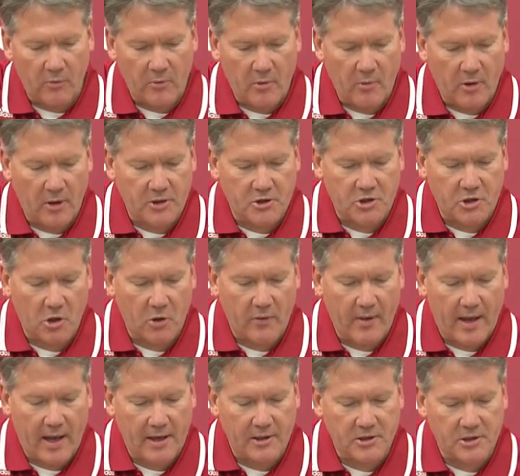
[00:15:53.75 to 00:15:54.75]
and we want to show
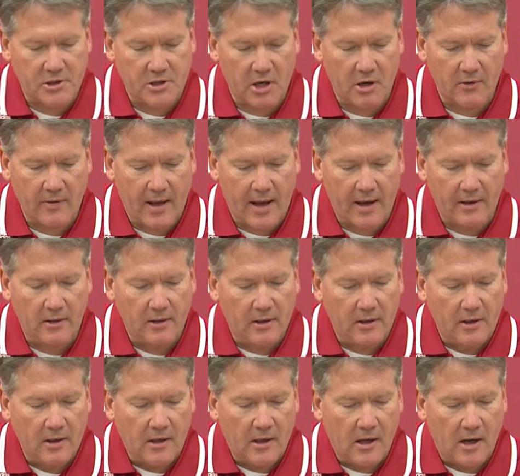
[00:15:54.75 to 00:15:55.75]
that and share that
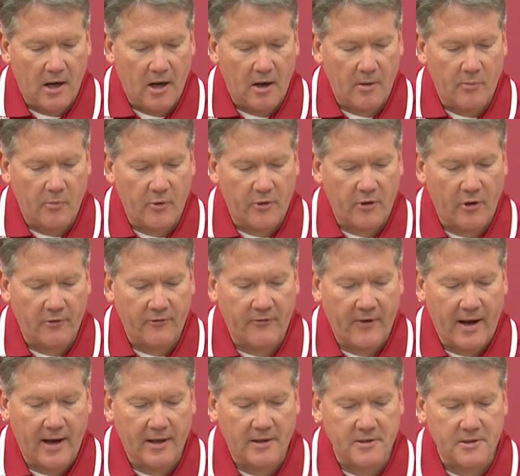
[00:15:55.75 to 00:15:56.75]
with our
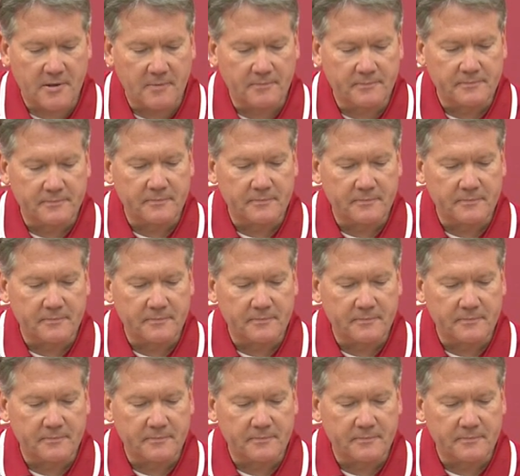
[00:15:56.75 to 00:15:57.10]
fans.